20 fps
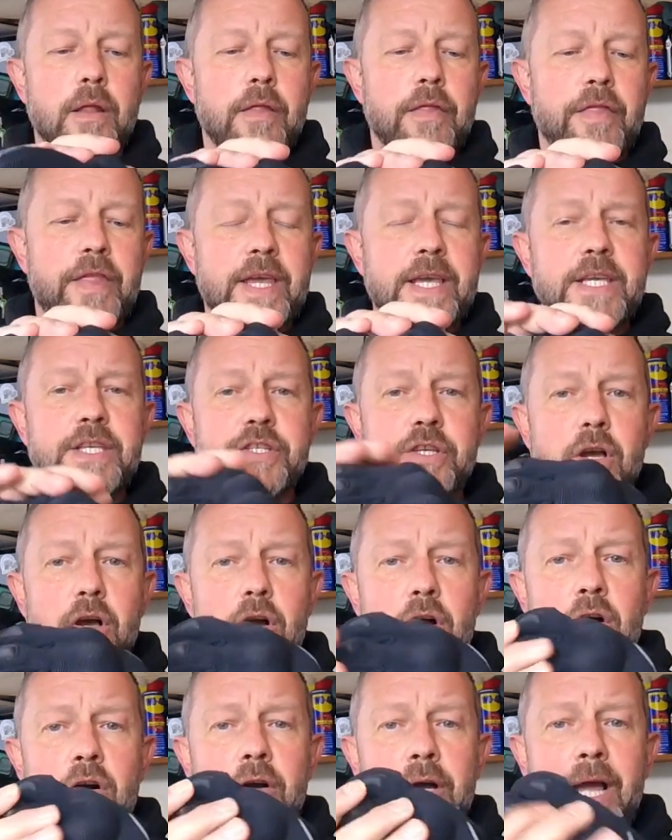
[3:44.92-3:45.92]
These
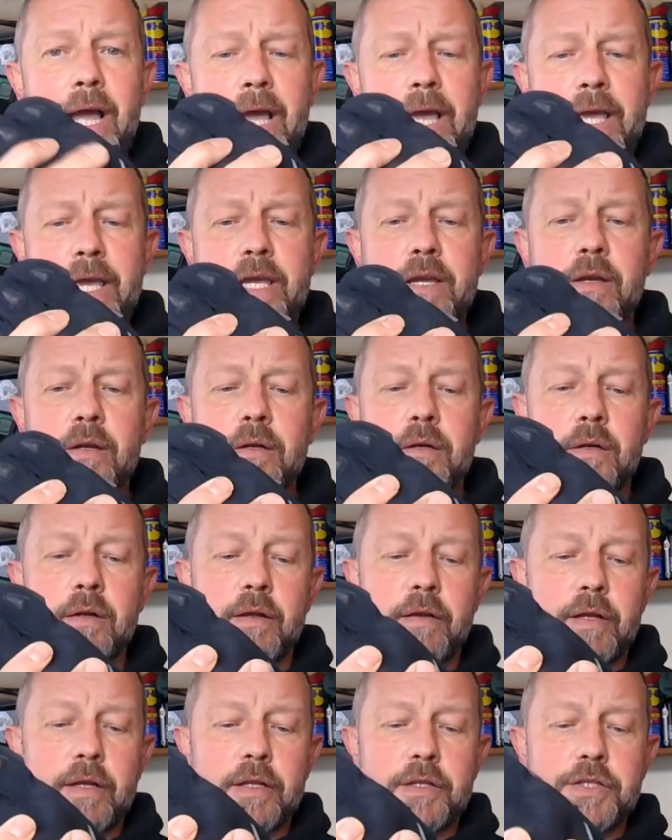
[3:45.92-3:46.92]
are a
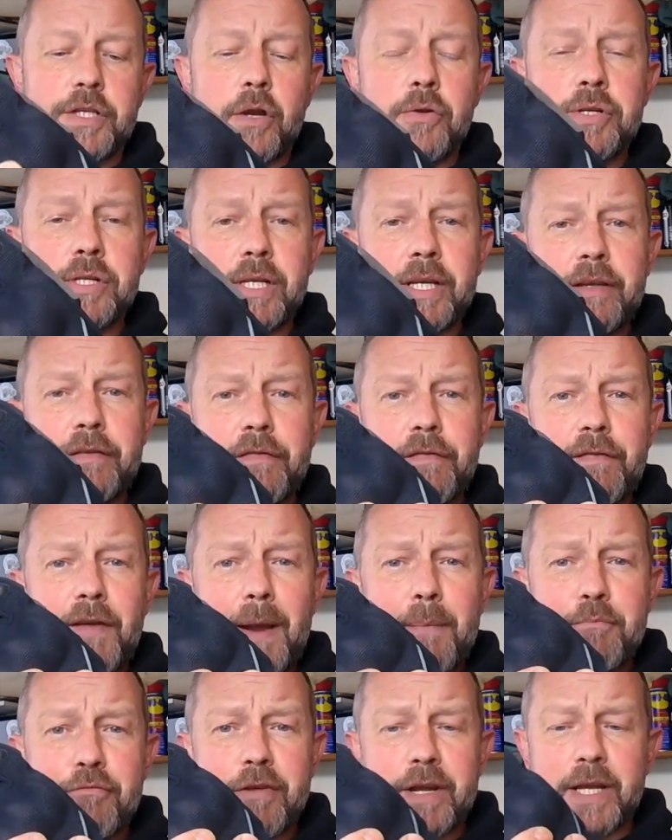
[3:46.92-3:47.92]
totally
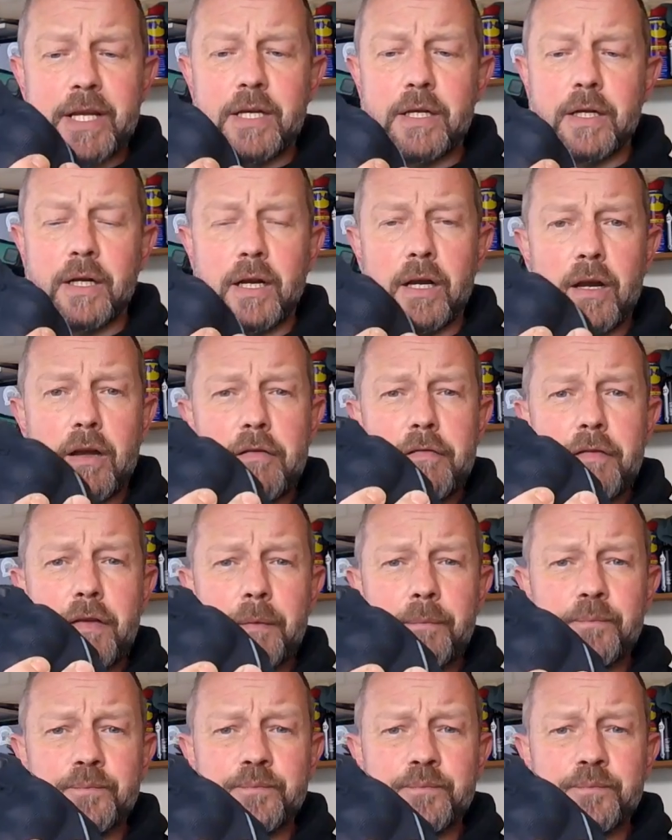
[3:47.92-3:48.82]
fabric glove,